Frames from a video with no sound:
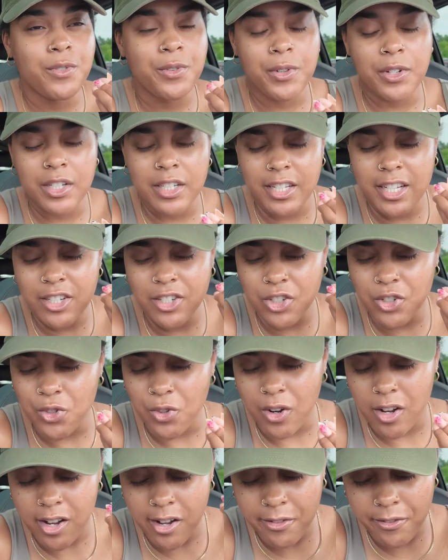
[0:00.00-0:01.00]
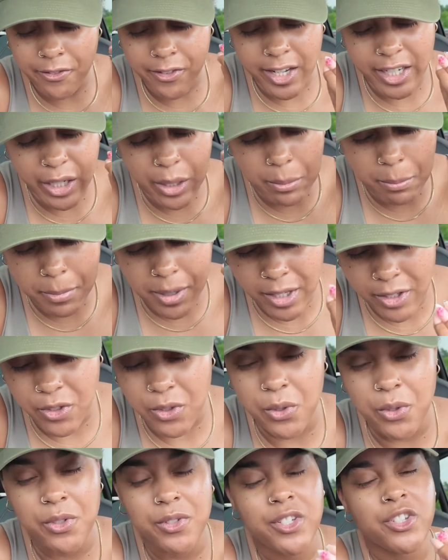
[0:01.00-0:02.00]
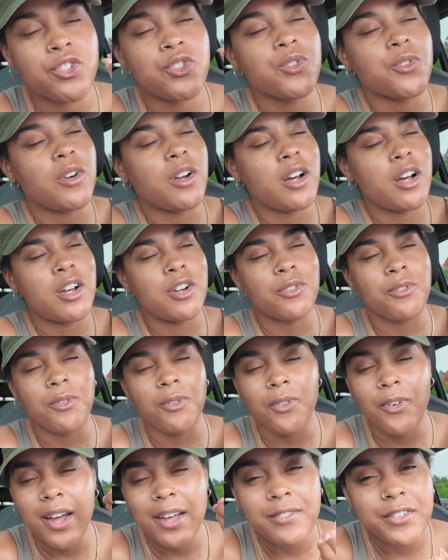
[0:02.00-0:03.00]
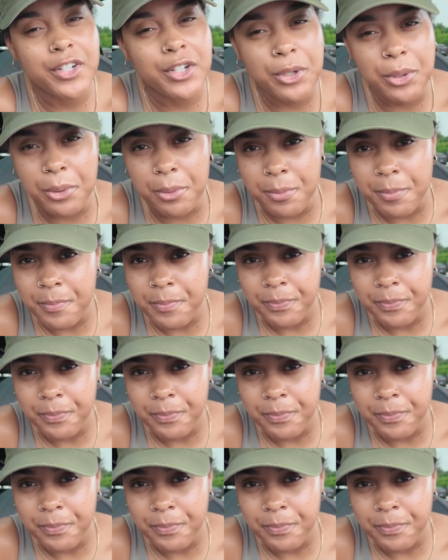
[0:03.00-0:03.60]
really strong fundamentals, strong revenue,